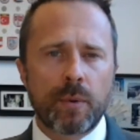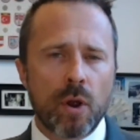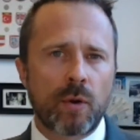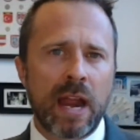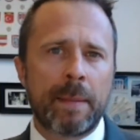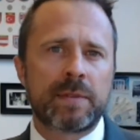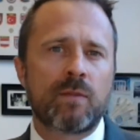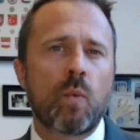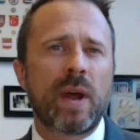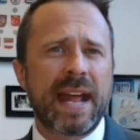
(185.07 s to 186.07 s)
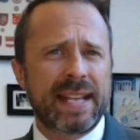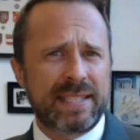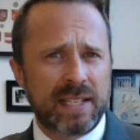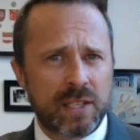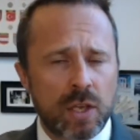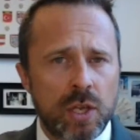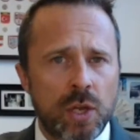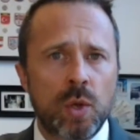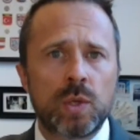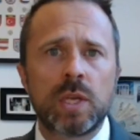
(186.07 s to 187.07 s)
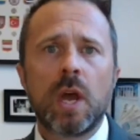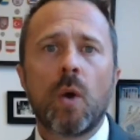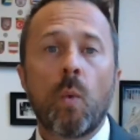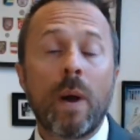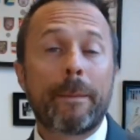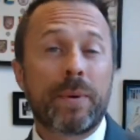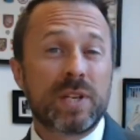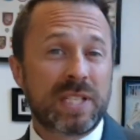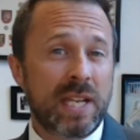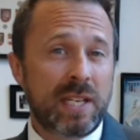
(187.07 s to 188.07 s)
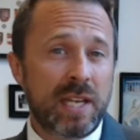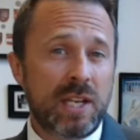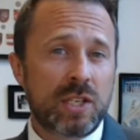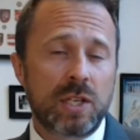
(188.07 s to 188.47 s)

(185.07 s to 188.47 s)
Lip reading: programs of what assets they'll use, what percentage.